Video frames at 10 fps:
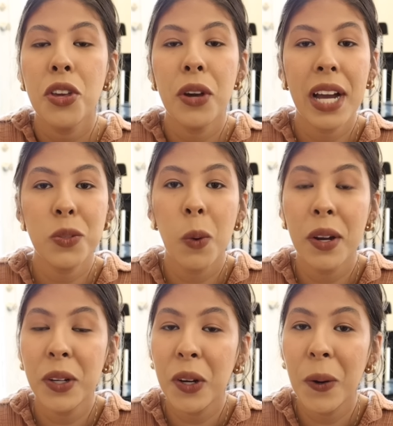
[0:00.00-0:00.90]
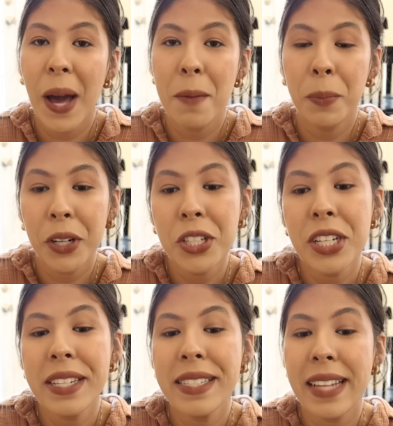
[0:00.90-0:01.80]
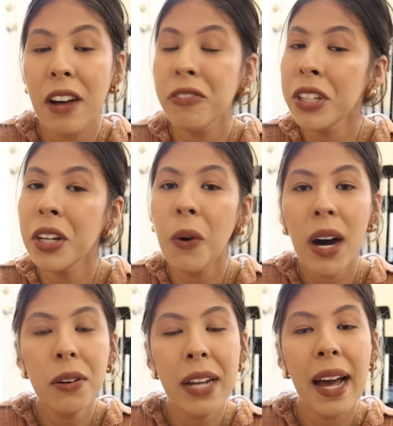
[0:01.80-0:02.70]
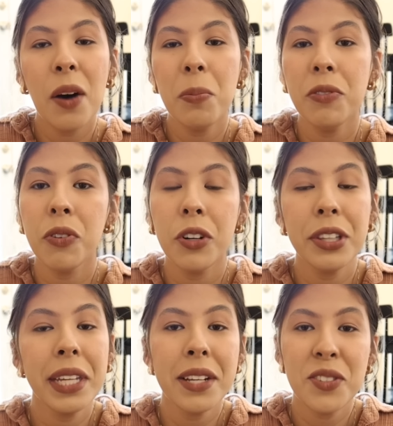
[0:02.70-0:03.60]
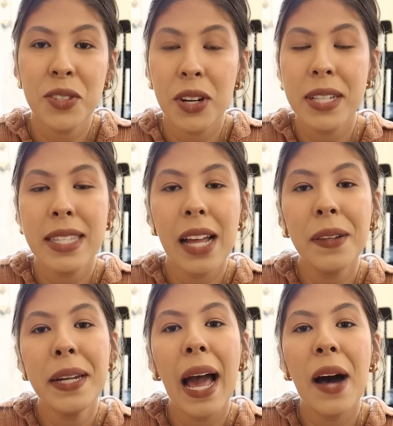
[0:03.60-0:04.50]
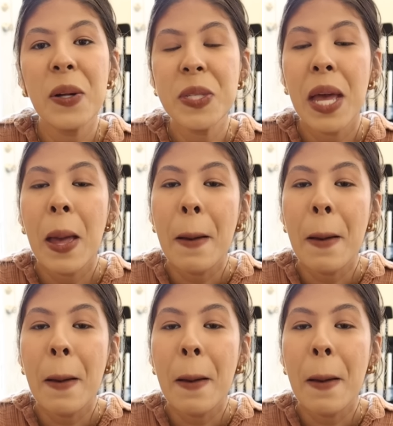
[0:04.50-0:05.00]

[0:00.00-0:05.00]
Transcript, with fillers: you guys wanna go and purchase. Definitely go out now before things start selling out.